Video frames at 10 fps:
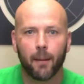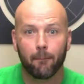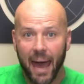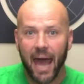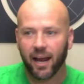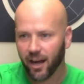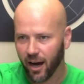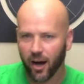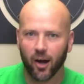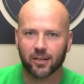Mack,
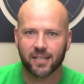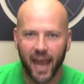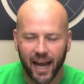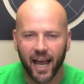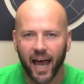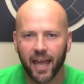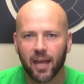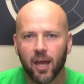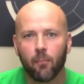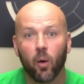our tech
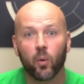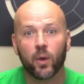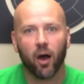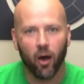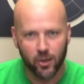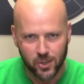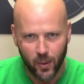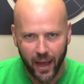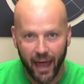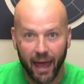guy, but we
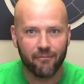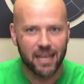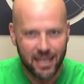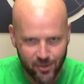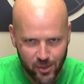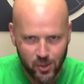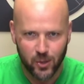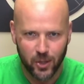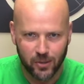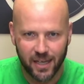also have in the
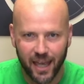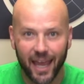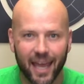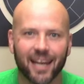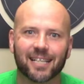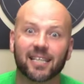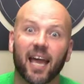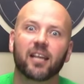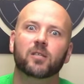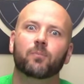studio today an
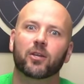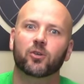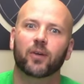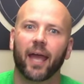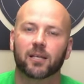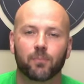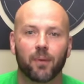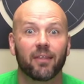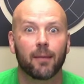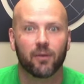exciting special guest
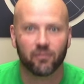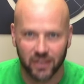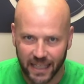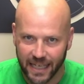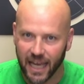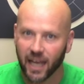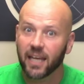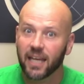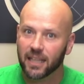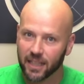by the name of Lydia.
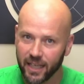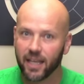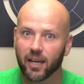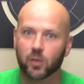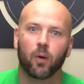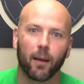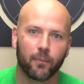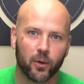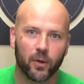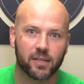Lydia is
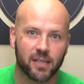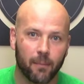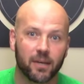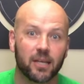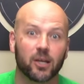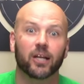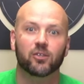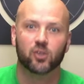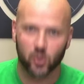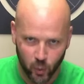probably going to step in here
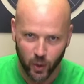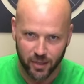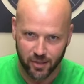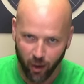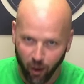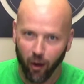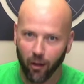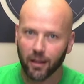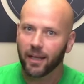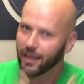and school us
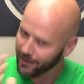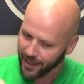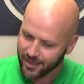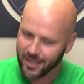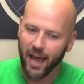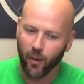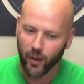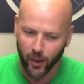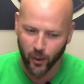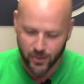all. Let's see how
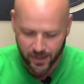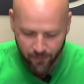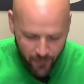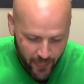it goes.